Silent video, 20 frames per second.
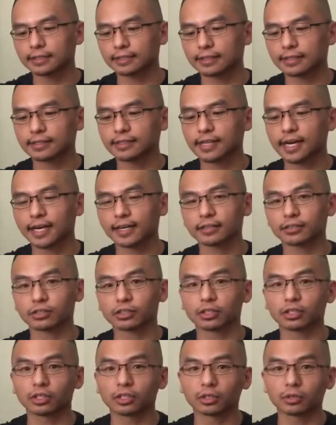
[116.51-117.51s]
decided to
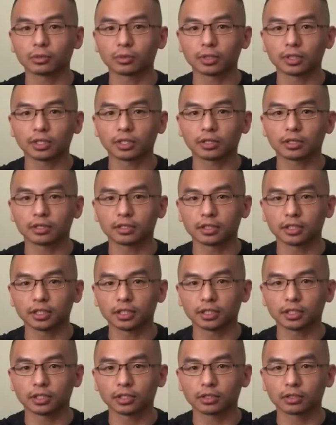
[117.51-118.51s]
go with
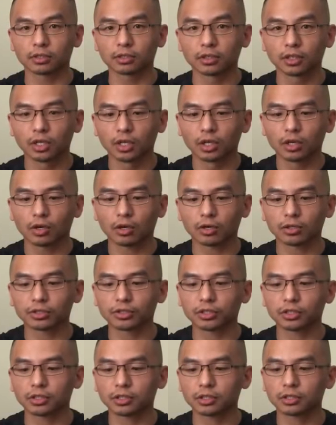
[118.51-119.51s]
the
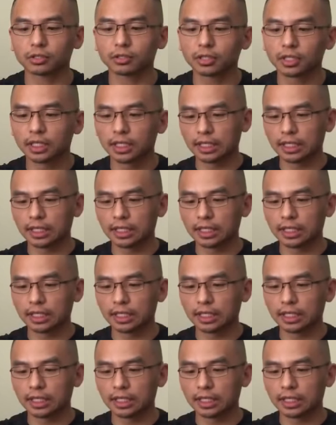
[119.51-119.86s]
Archon